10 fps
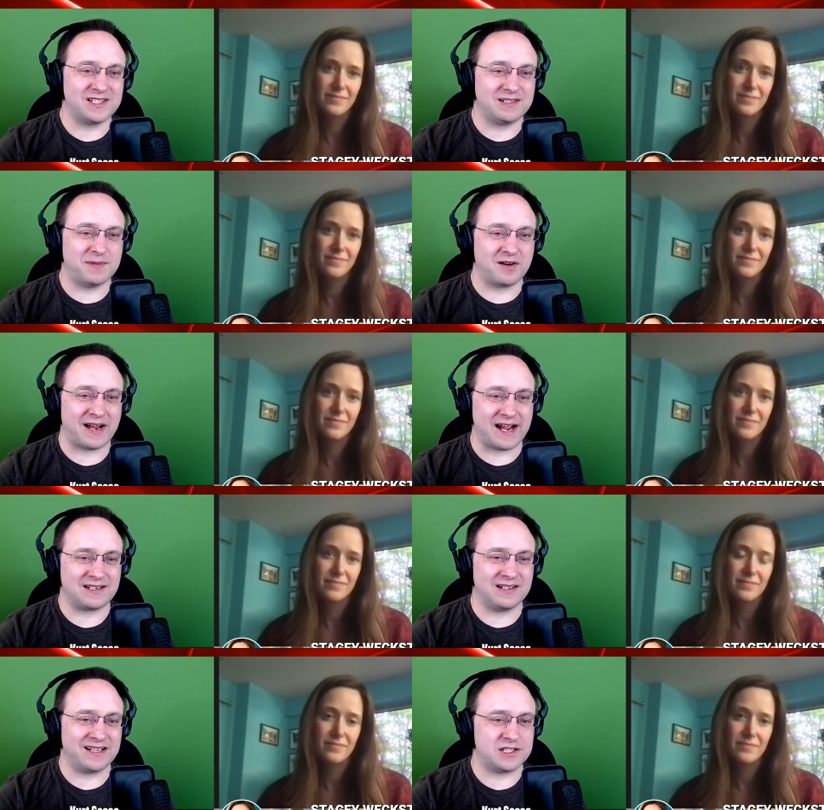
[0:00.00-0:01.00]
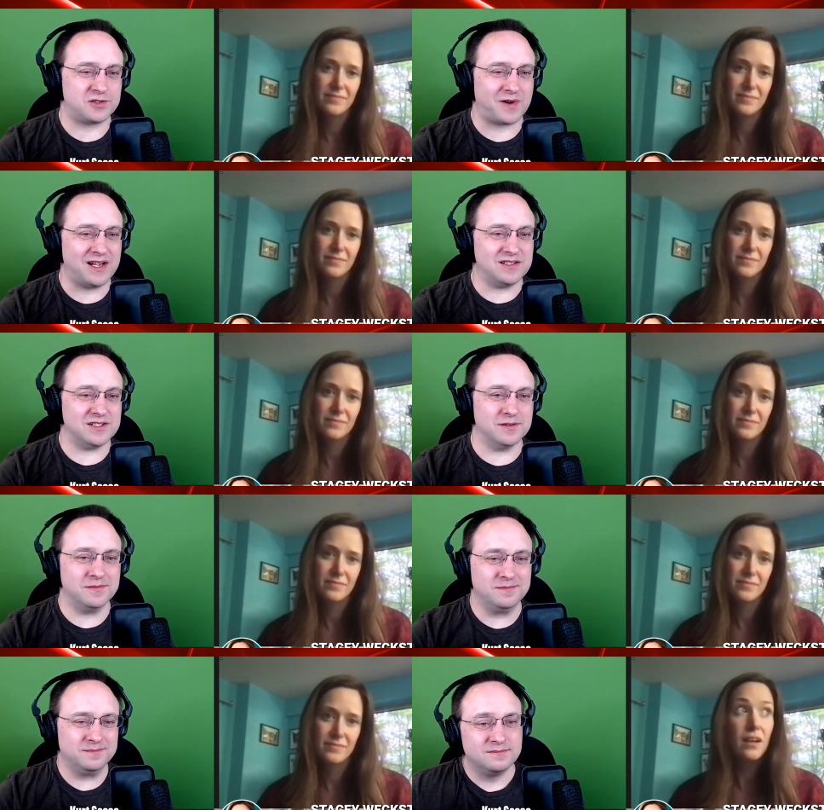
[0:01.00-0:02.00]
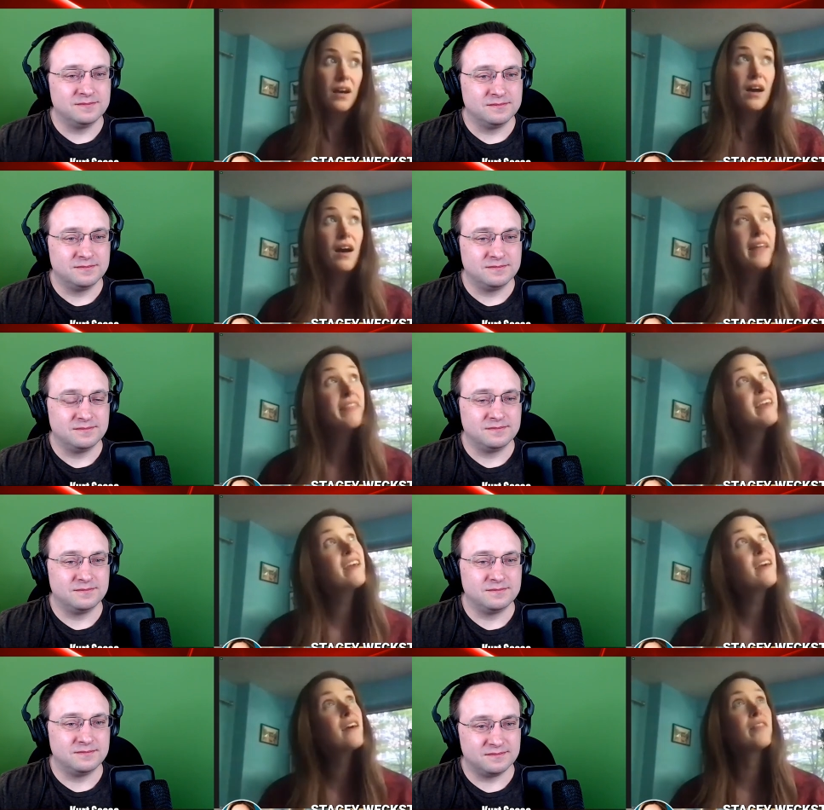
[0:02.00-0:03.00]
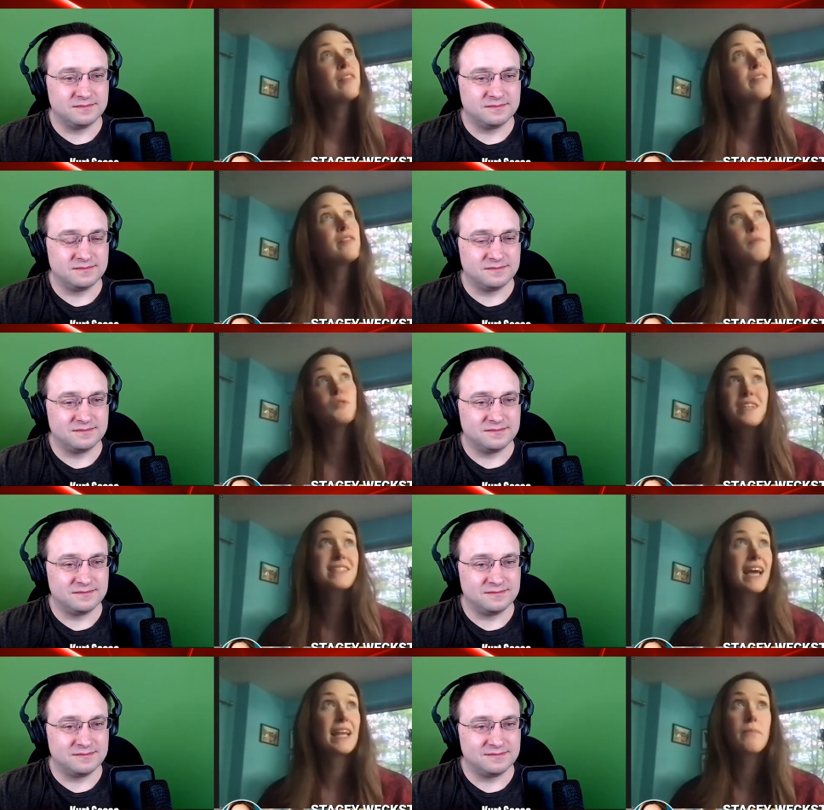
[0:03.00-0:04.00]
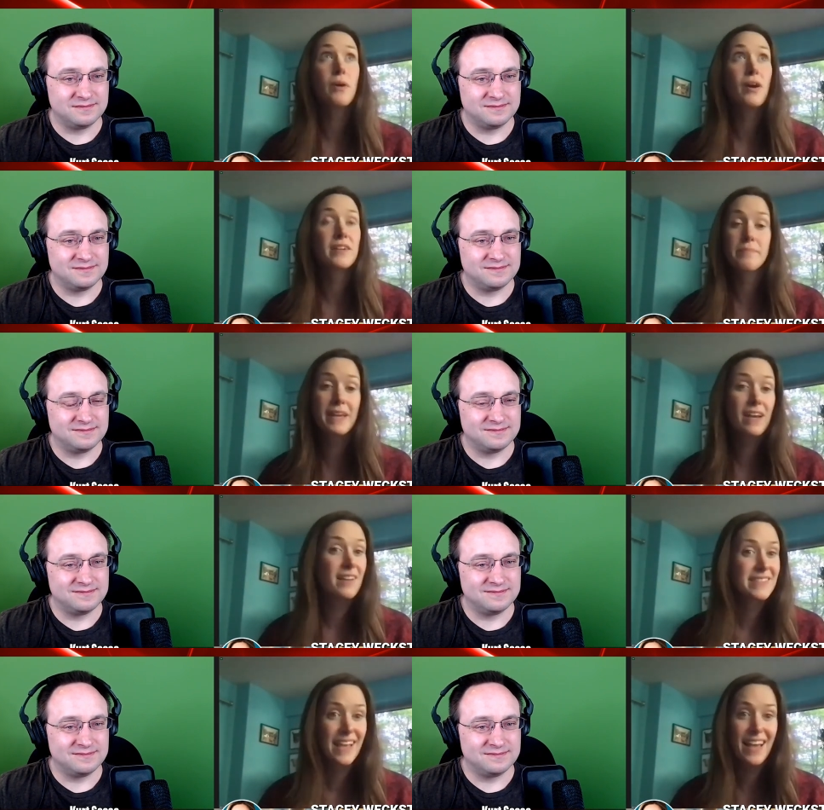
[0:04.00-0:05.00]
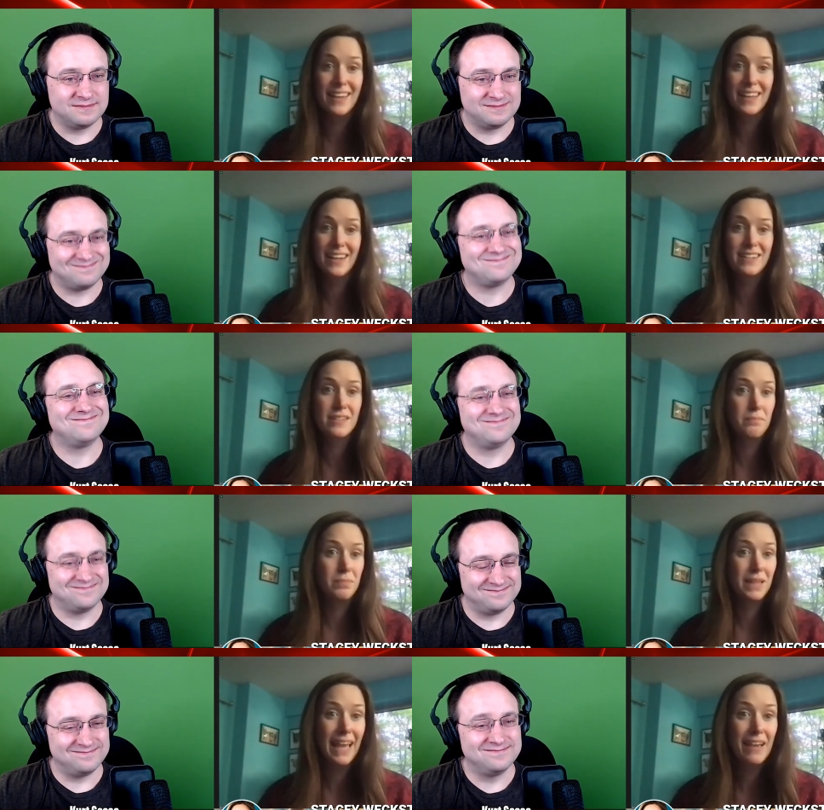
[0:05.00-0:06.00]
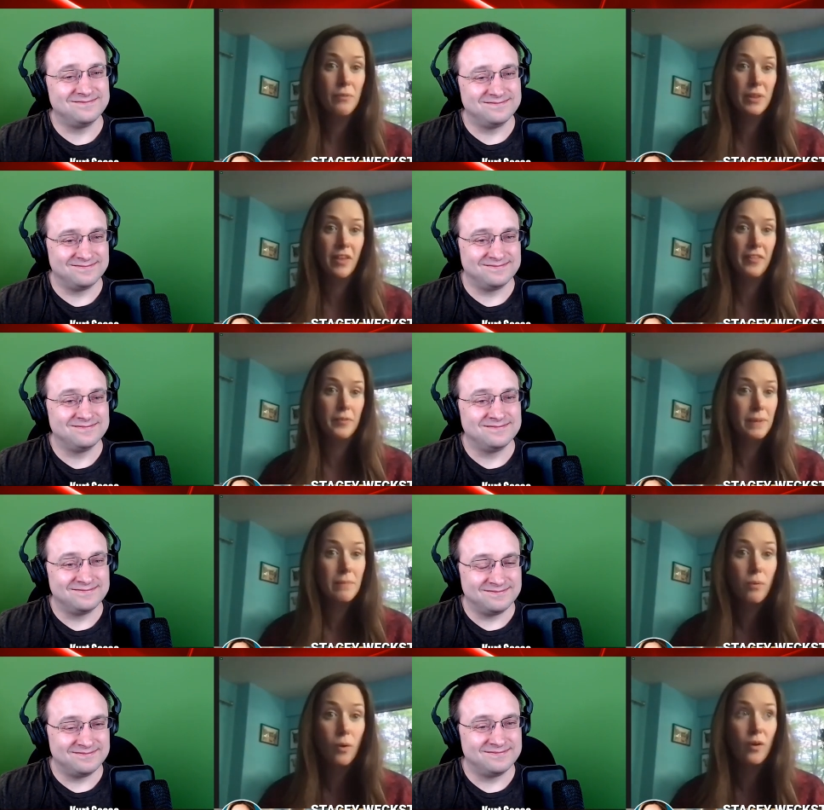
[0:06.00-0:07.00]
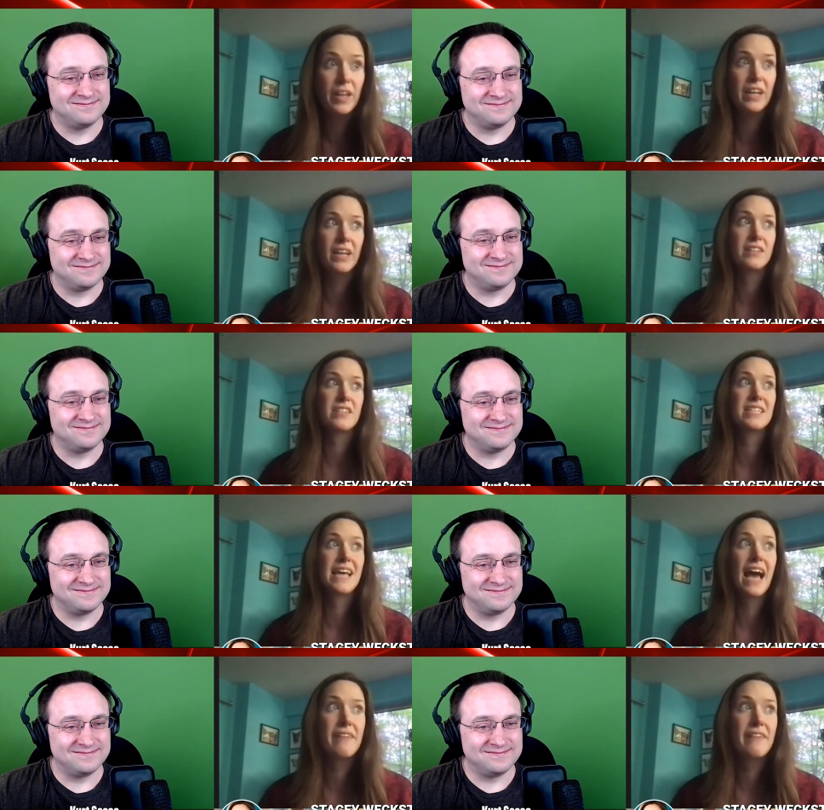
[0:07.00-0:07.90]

Speaker 1: about acting that drains you?
Speaker 2: I think uh, the most exciting part is being on set, getting to play with other people, getting to dive